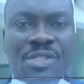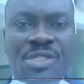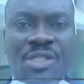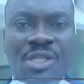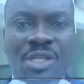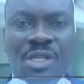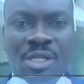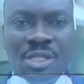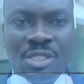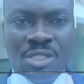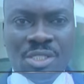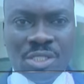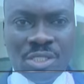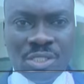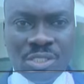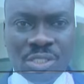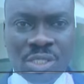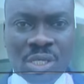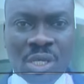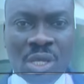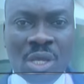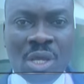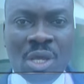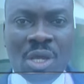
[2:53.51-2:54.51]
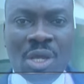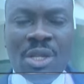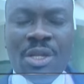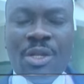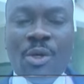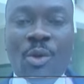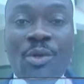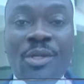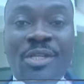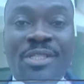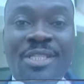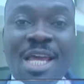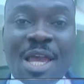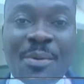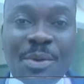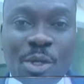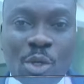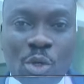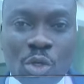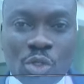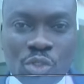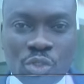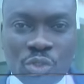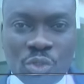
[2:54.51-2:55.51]
Uh, ah, So he
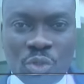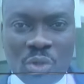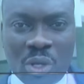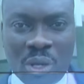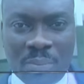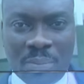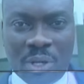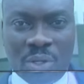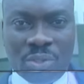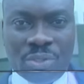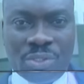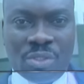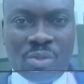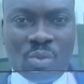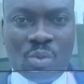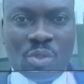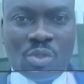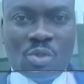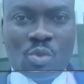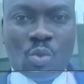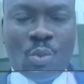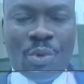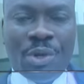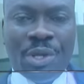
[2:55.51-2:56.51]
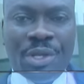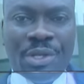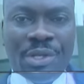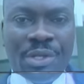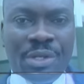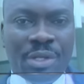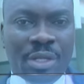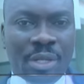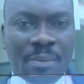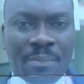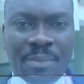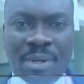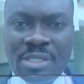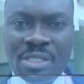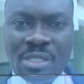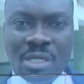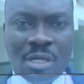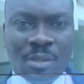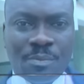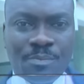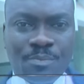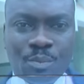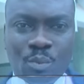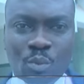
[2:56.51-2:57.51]
prayed the court to revoke
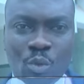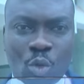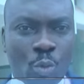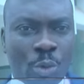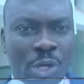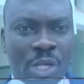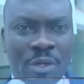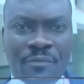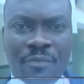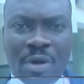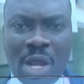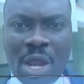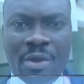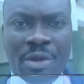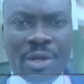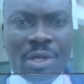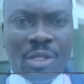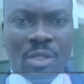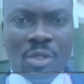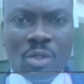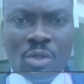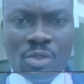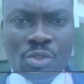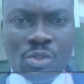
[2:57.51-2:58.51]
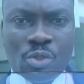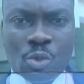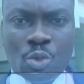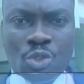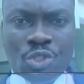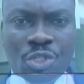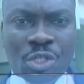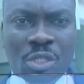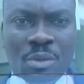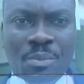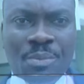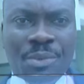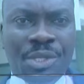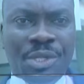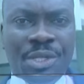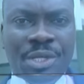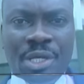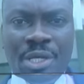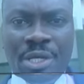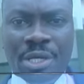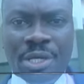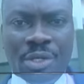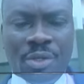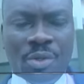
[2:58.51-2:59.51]
or rescind the bench
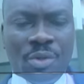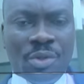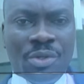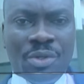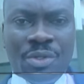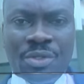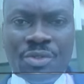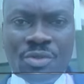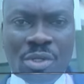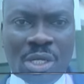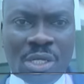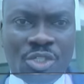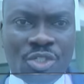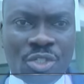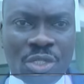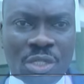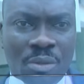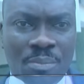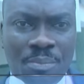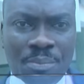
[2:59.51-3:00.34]
warrant which was dealt with.